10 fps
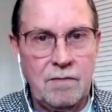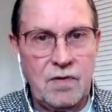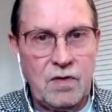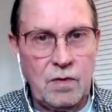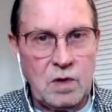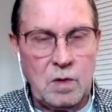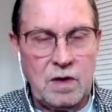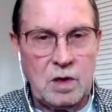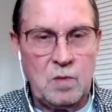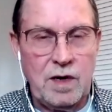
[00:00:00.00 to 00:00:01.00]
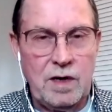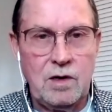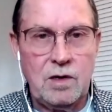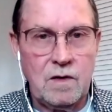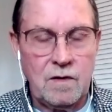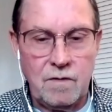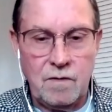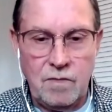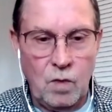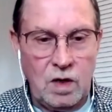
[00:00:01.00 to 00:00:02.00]
through the expenditure of
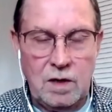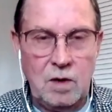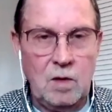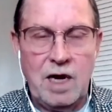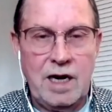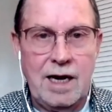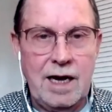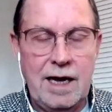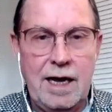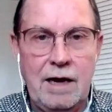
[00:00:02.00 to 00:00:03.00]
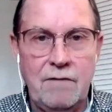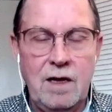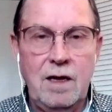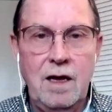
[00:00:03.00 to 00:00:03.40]
what little money I have